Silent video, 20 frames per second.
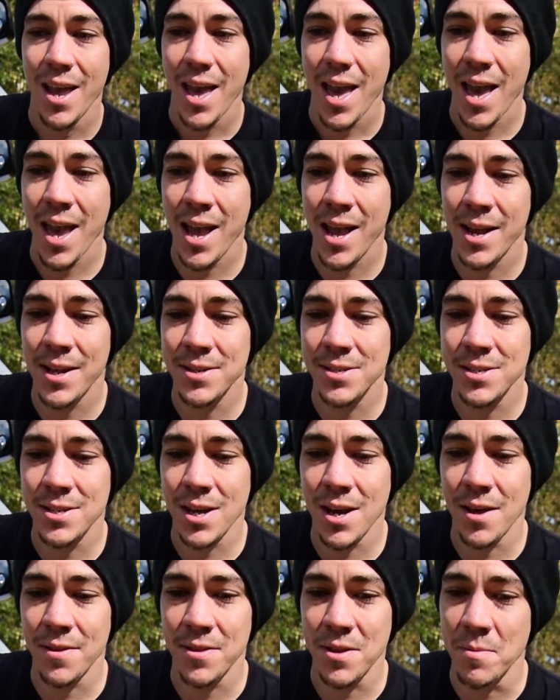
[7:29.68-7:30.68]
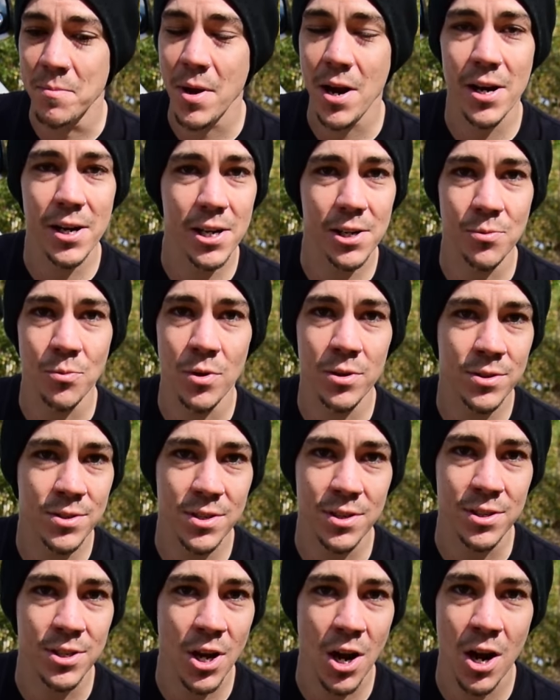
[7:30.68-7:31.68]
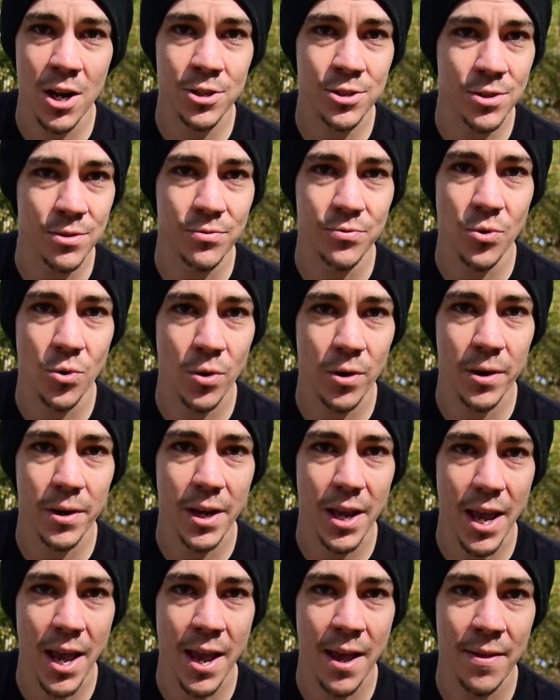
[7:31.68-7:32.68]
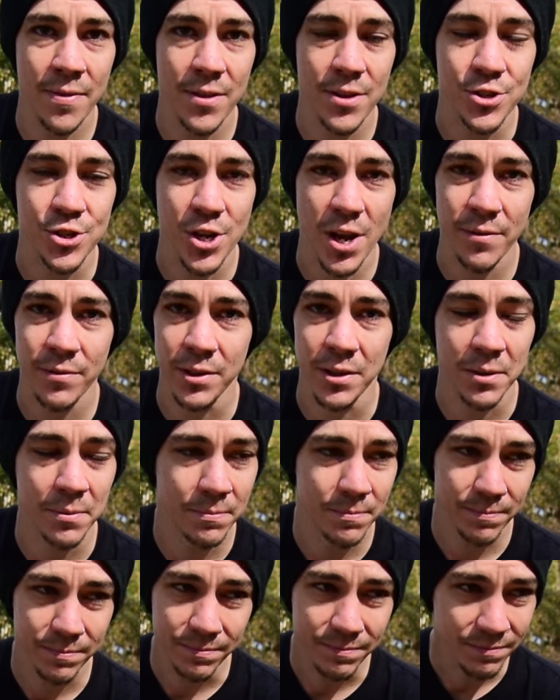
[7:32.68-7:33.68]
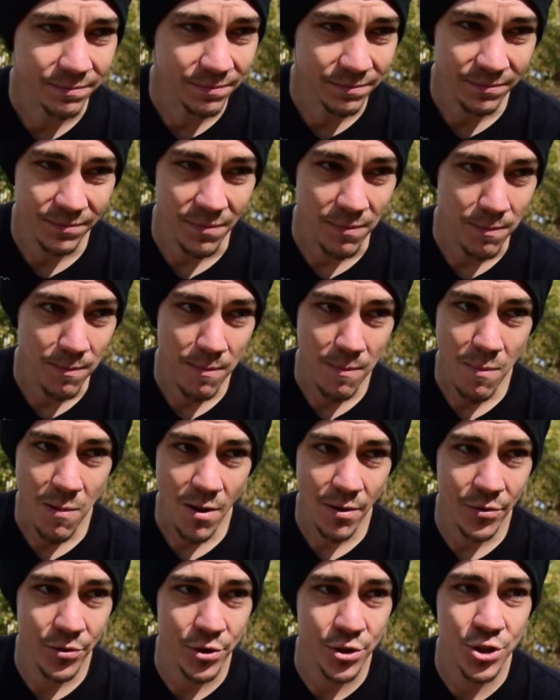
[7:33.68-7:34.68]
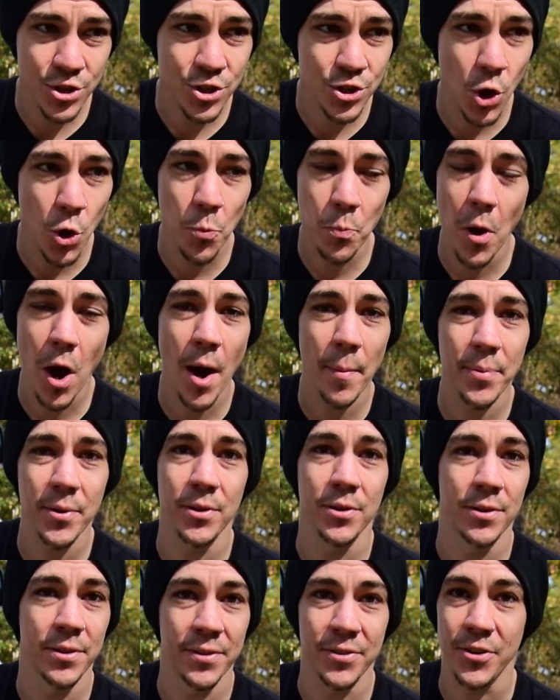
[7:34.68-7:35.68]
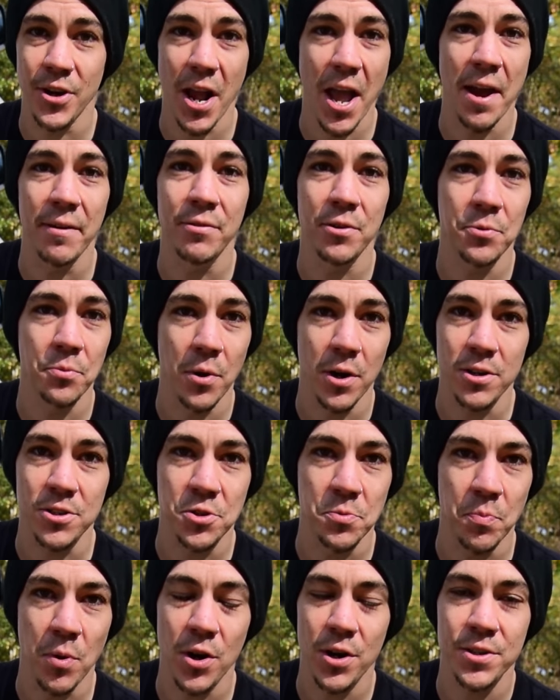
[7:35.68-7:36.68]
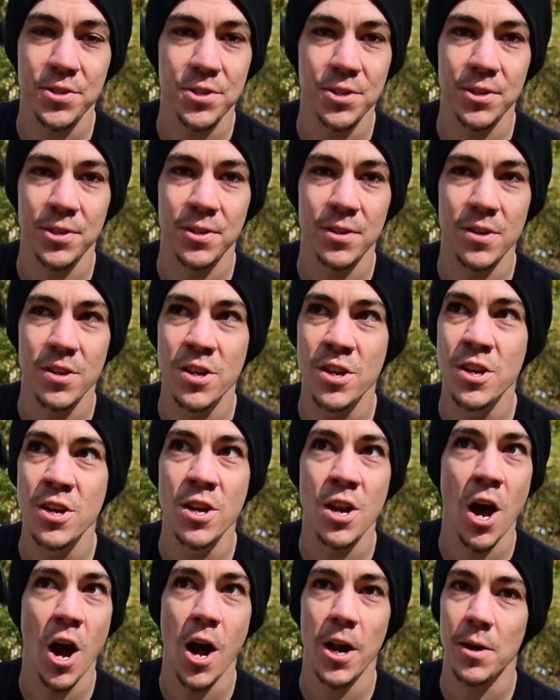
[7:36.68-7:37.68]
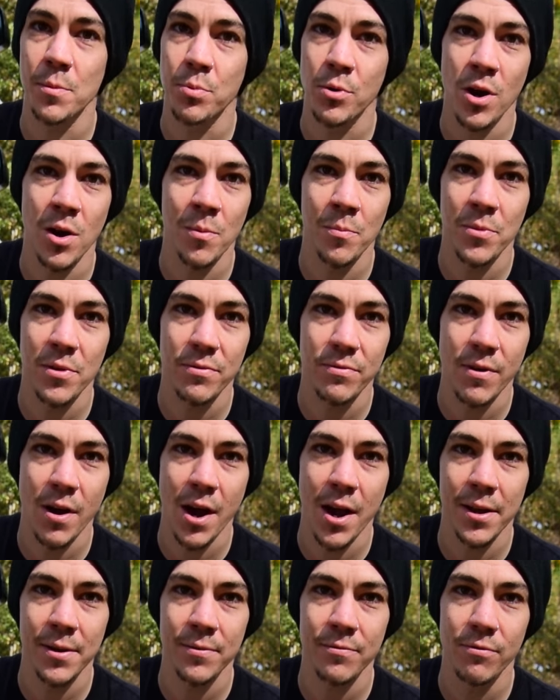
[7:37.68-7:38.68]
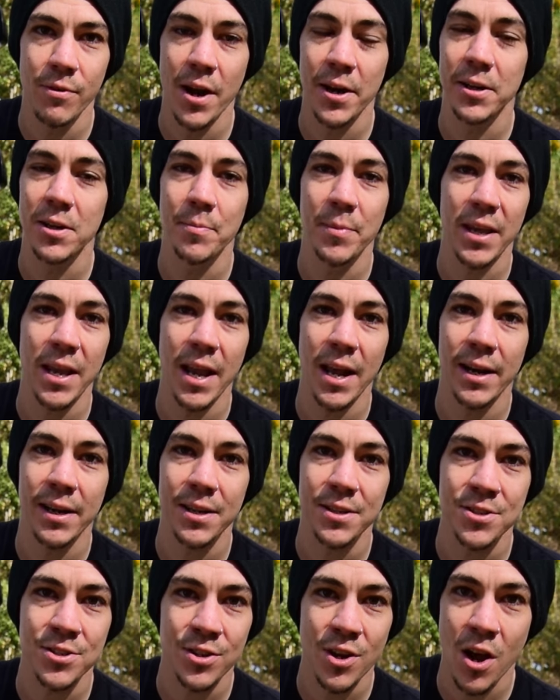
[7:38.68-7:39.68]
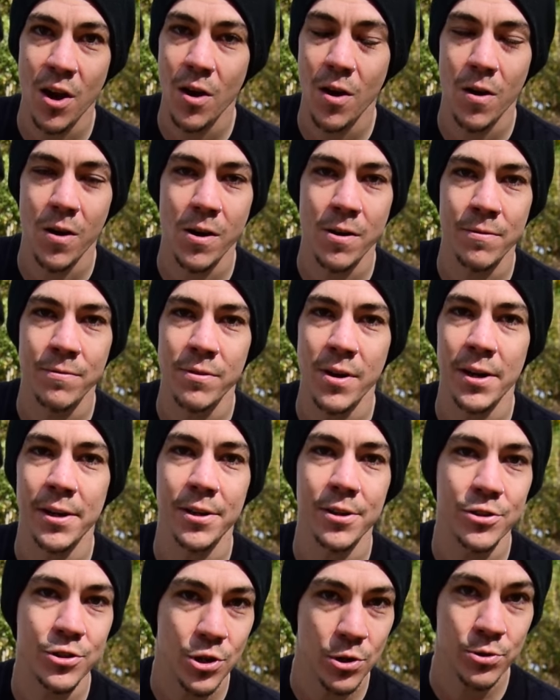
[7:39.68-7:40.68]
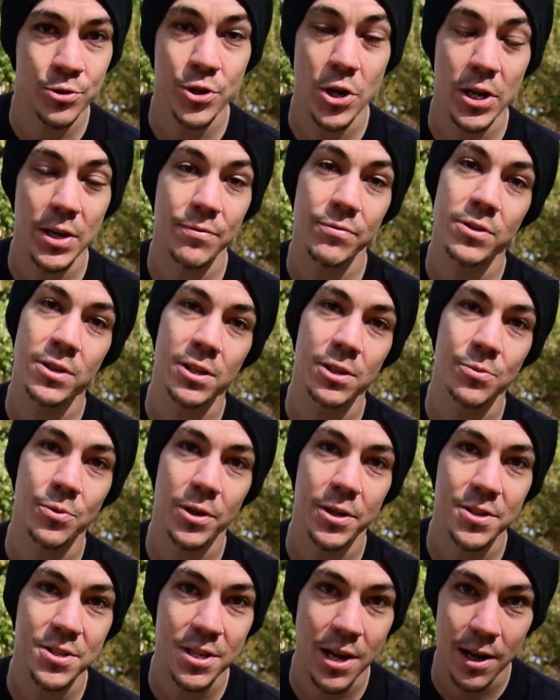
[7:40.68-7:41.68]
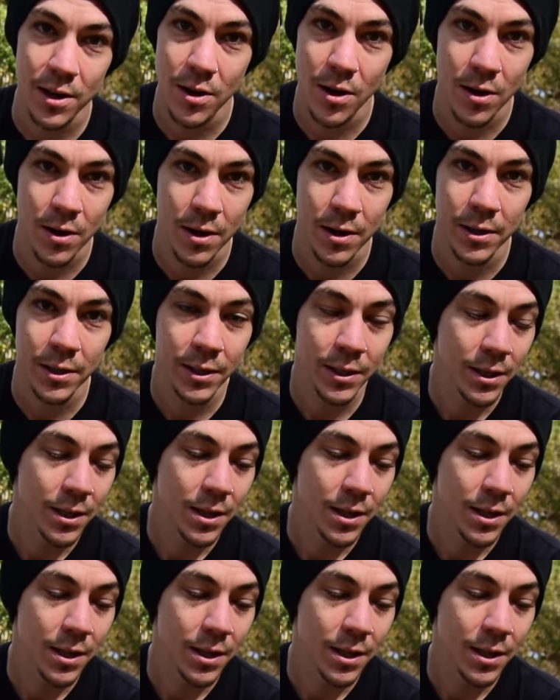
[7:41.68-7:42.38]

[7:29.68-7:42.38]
And the American ones, the Dodge, the Ford, and the Chevy, they're so popular that they're everywhere, so parts are not a problem to find. Finding a mechanic is not hard. Finding a tow truck, if you need one, is not hard.